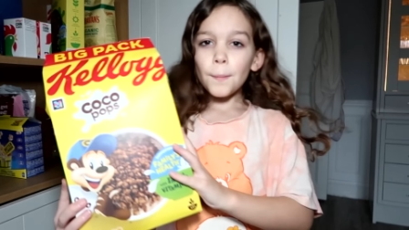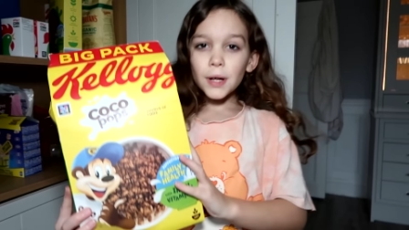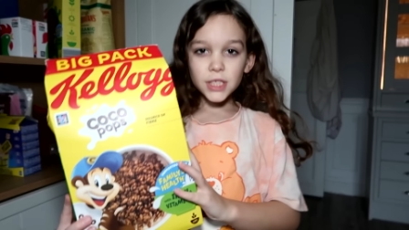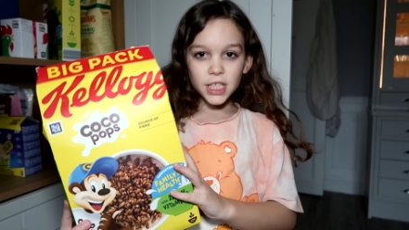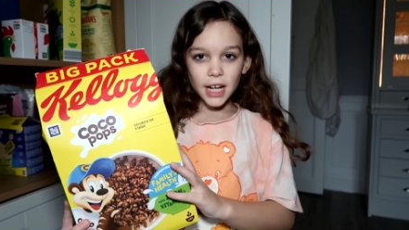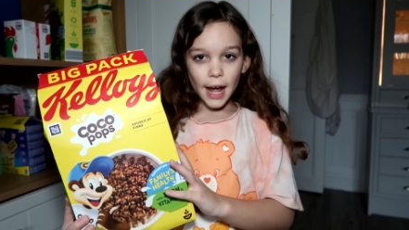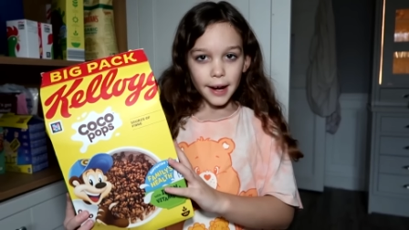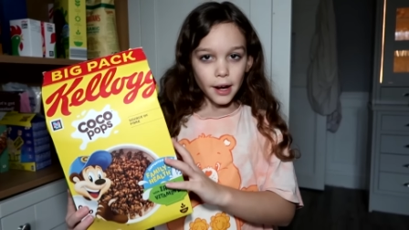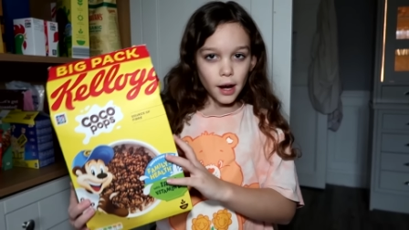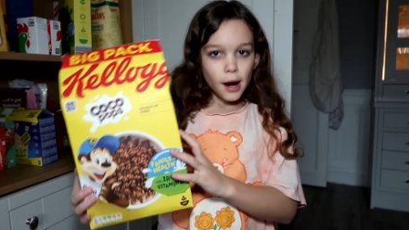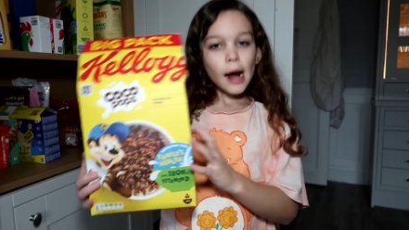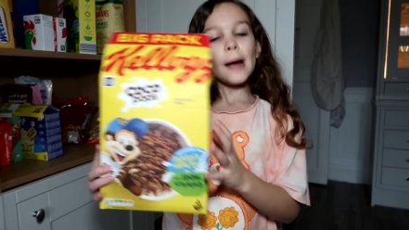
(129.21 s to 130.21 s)
But
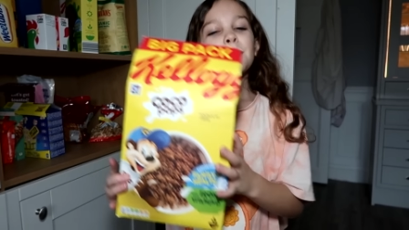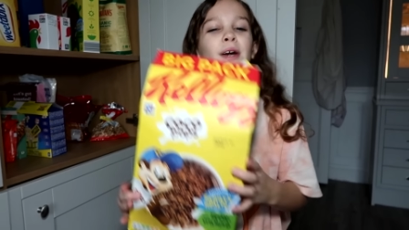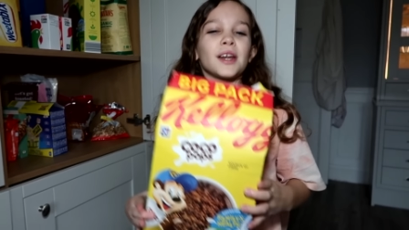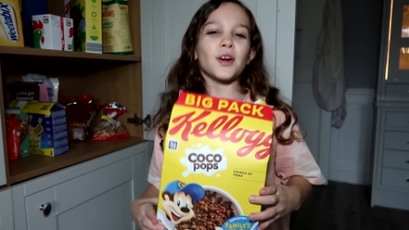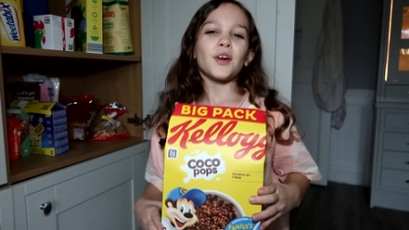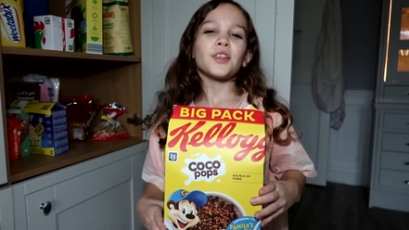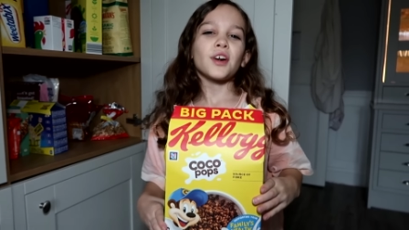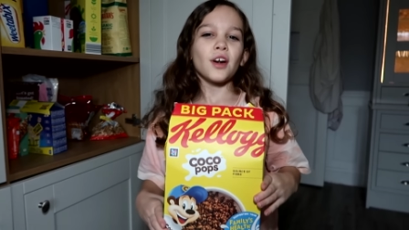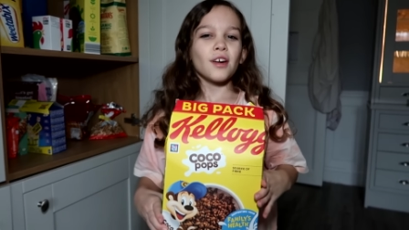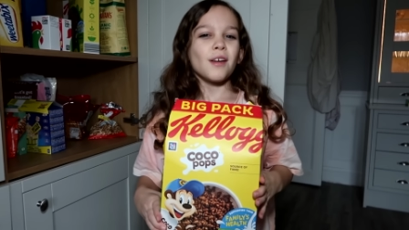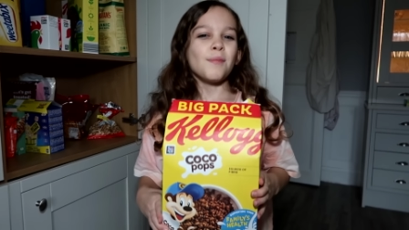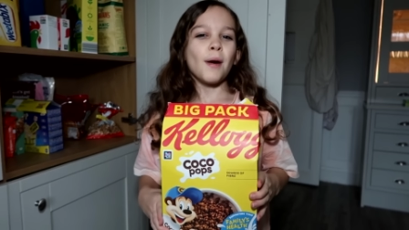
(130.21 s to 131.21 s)
today, I'm gonna go with
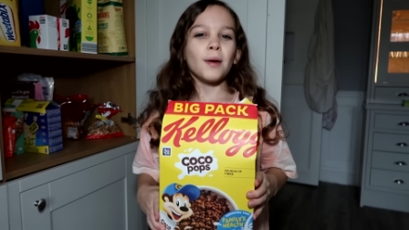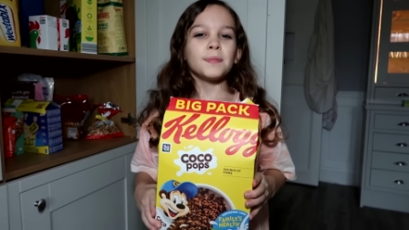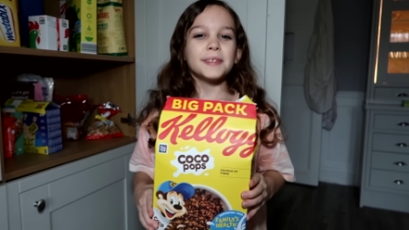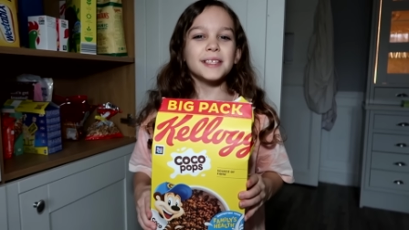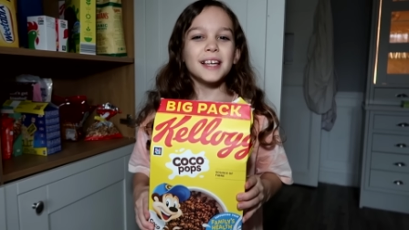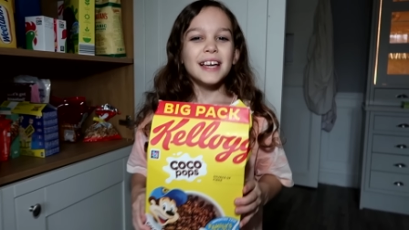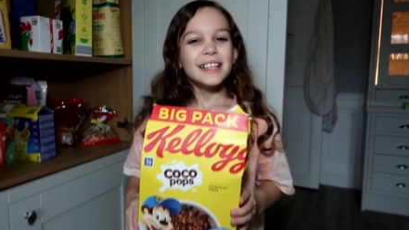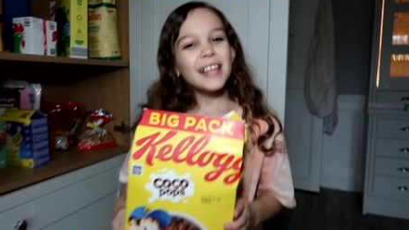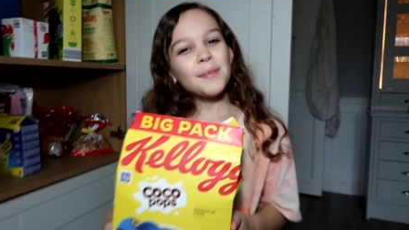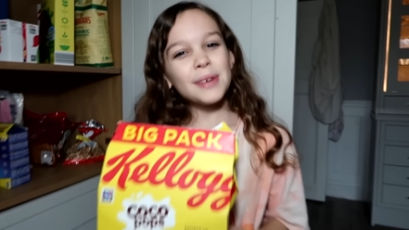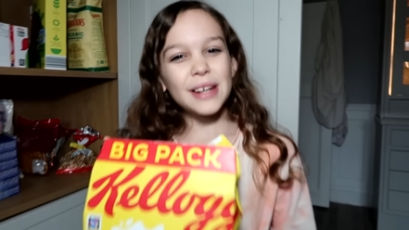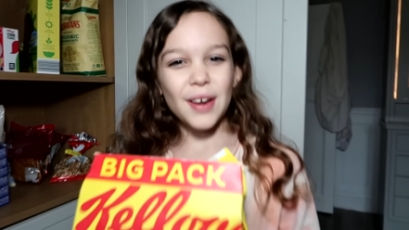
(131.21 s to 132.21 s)
Cocoa Pops.
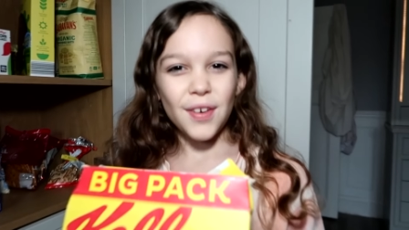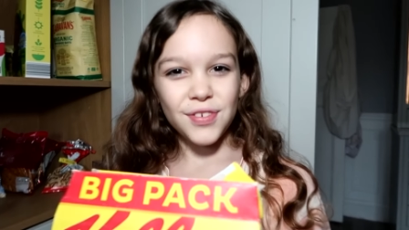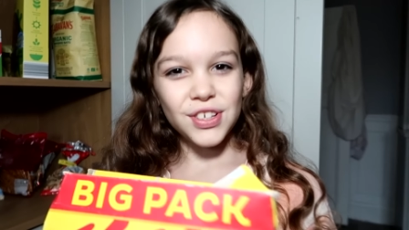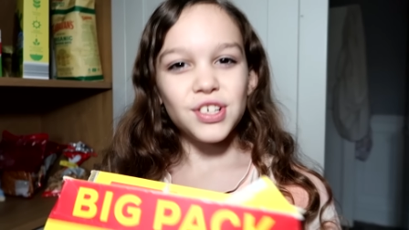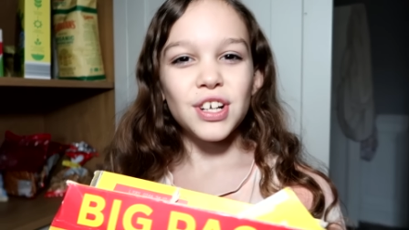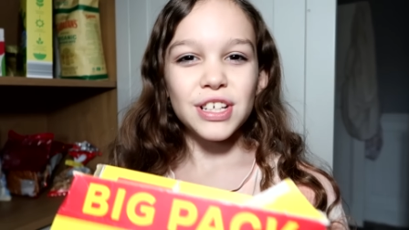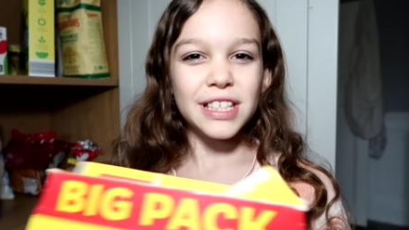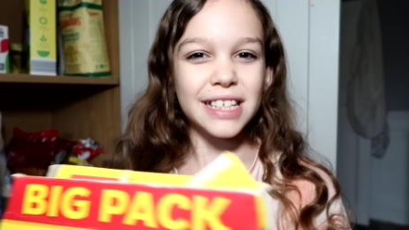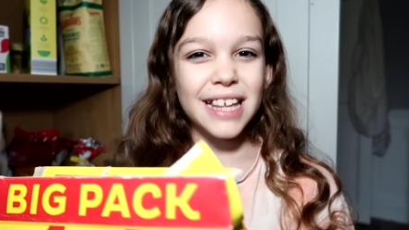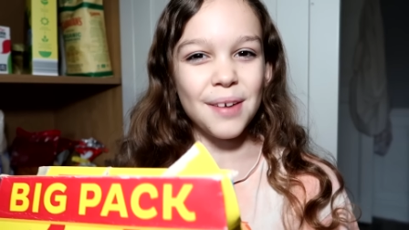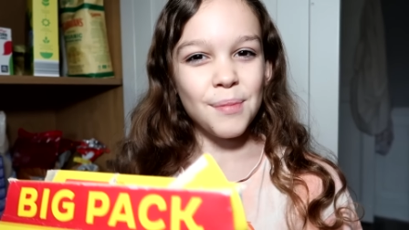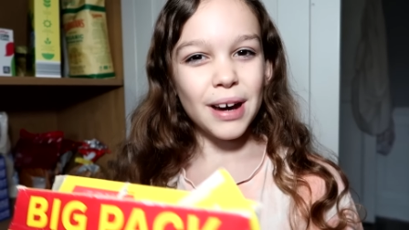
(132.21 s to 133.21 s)
Let me know if you choose
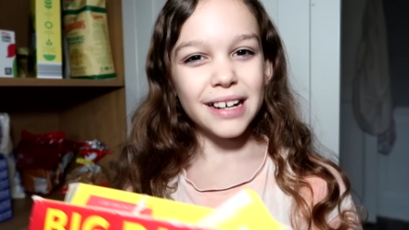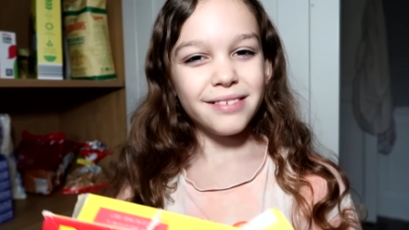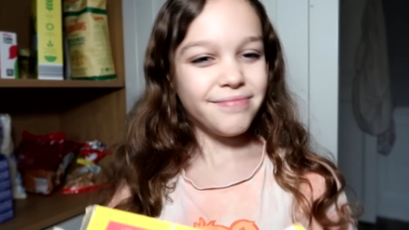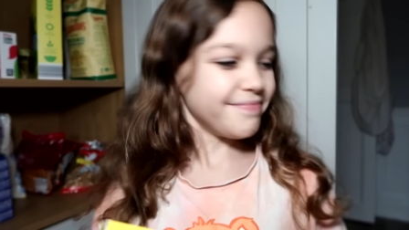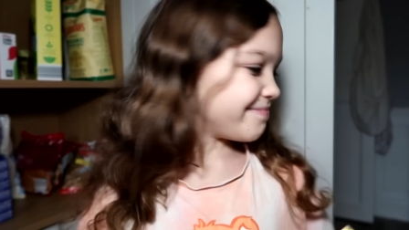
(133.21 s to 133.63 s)
the same one.